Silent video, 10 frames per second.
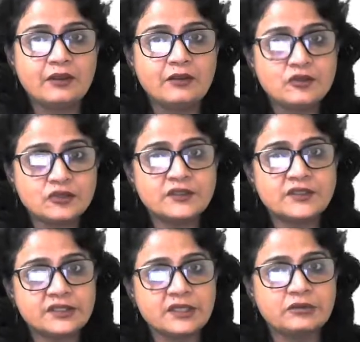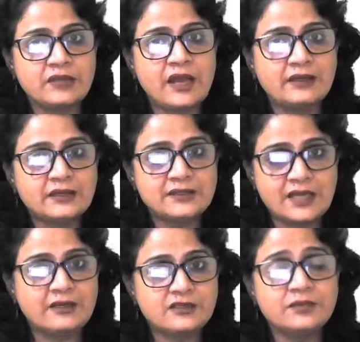You should stick to that
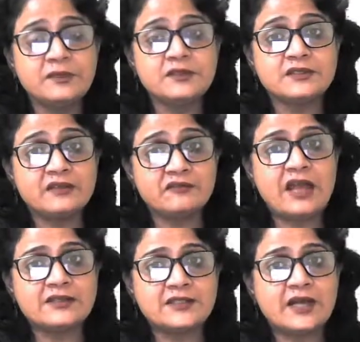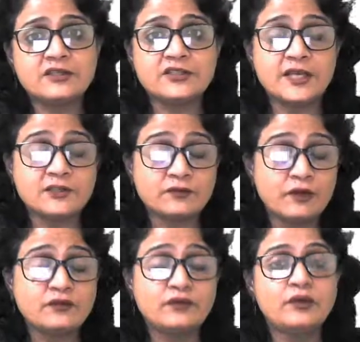strategy, because if that strategy has
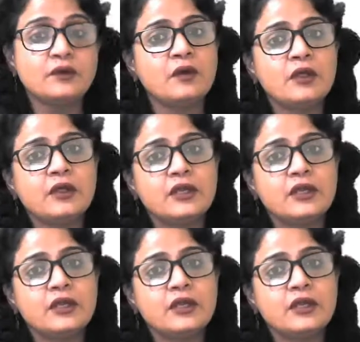worked for you,